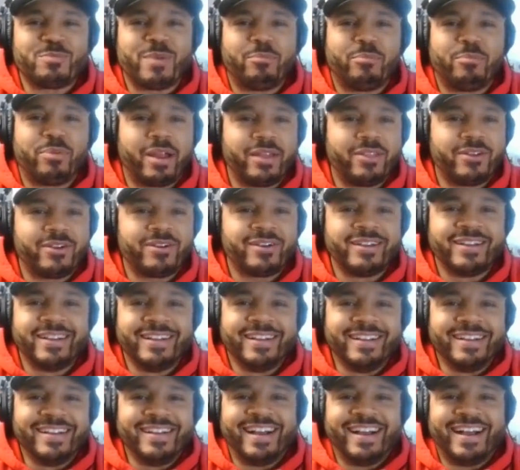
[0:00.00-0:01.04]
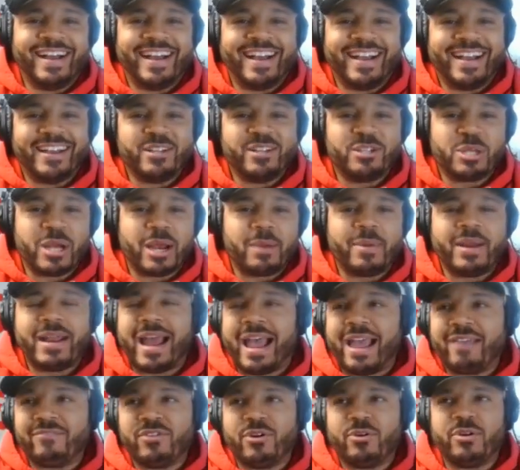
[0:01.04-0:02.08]
with my brother. Jeremy and
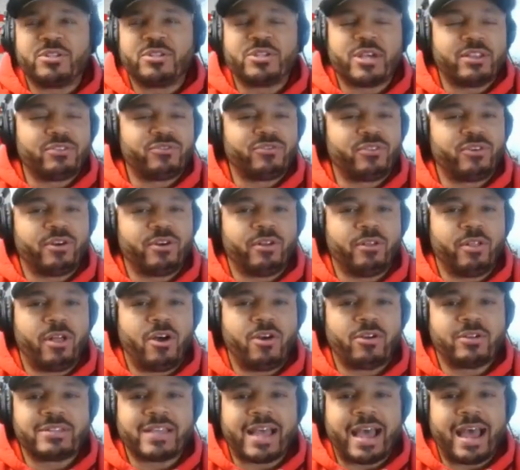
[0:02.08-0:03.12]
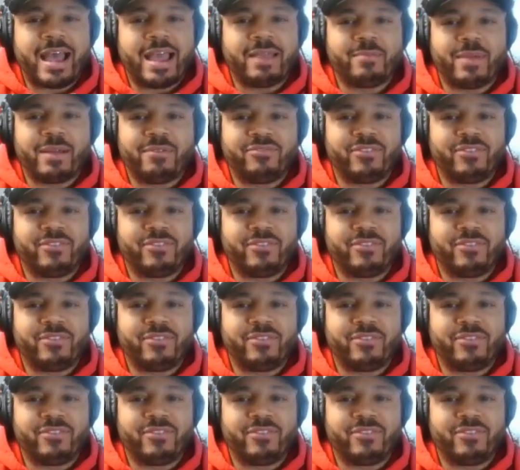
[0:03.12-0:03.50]
I have known each other for a long time.